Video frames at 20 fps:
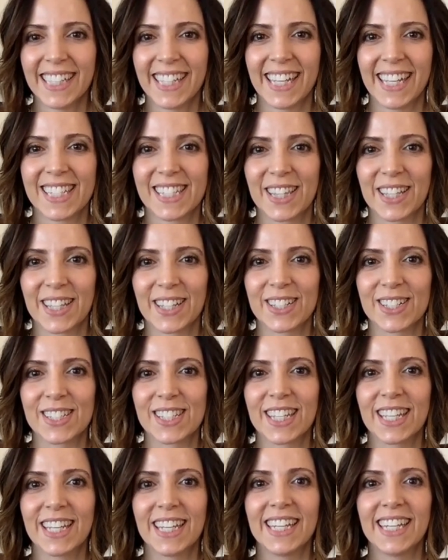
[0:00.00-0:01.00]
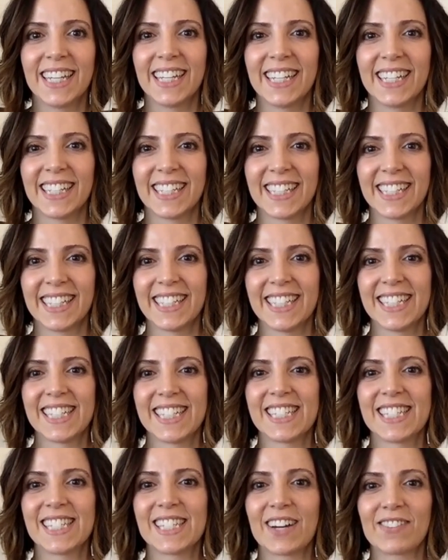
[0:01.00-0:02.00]
There's
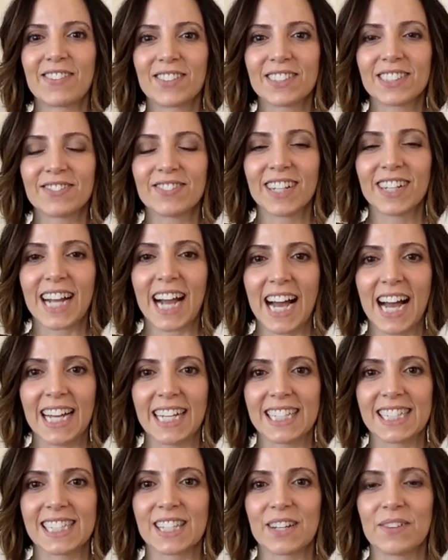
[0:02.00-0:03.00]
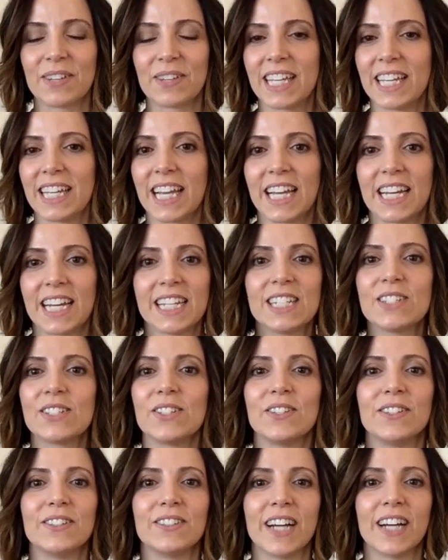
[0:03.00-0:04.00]
several different kinds that we can get
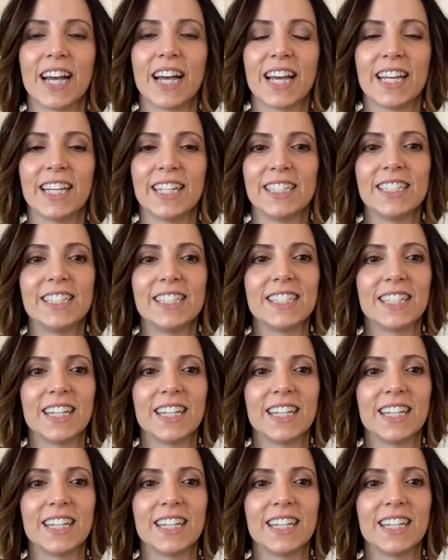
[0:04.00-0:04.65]
into, and